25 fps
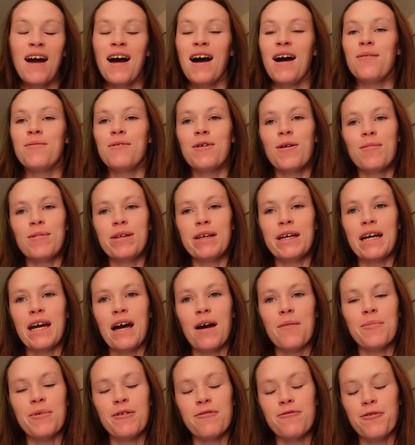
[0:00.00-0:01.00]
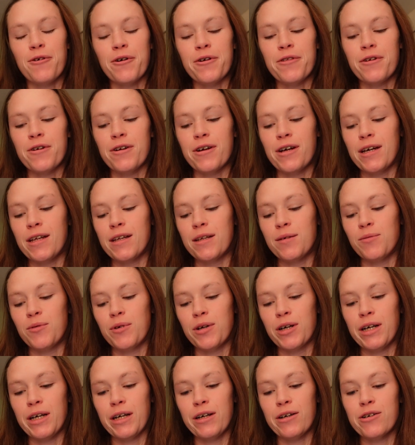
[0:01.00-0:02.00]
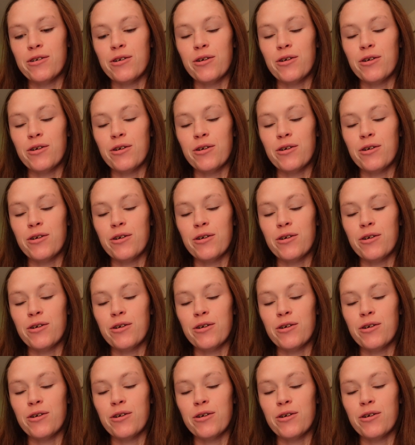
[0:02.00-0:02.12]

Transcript: I'm normally up at 4:30 in the morning